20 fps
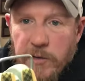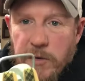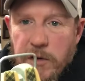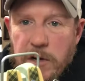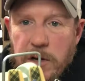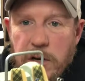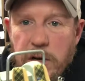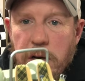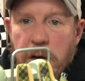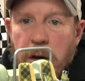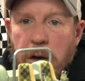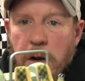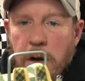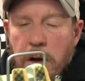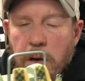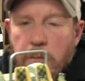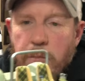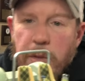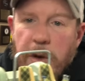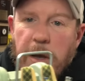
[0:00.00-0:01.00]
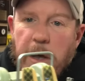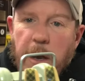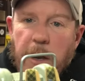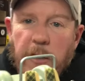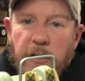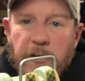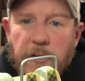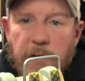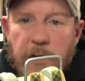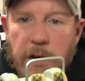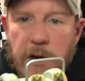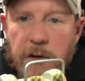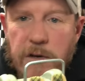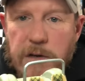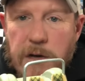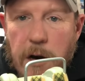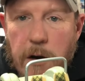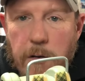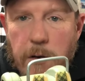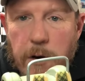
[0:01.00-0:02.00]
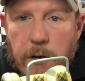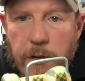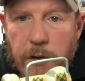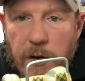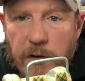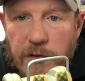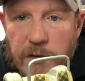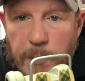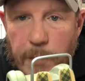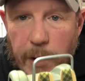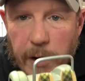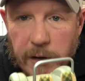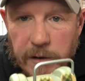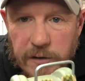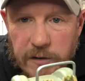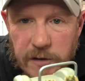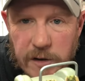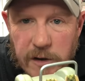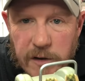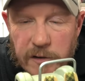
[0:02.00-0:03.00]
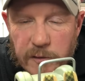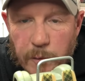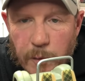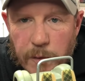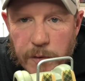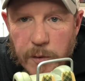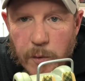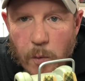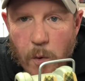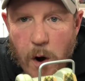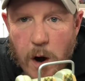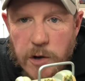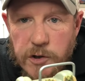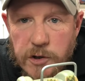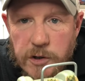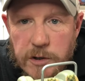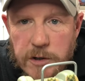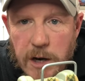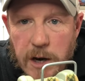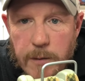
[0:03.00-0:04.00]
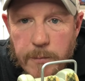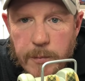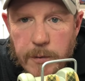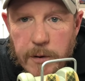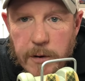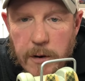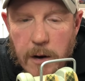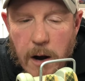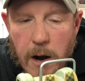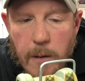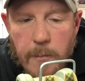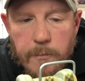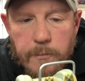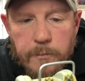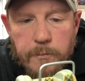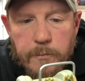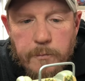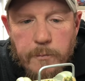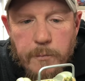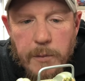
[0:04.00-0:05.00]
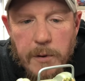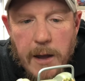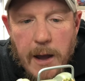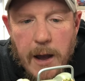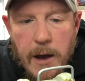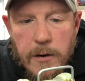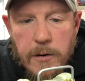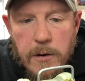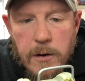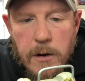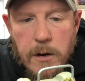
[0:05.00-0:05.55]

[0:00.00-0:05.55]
the beginnings of the interior. There's the bucket seats with the washi tape plaid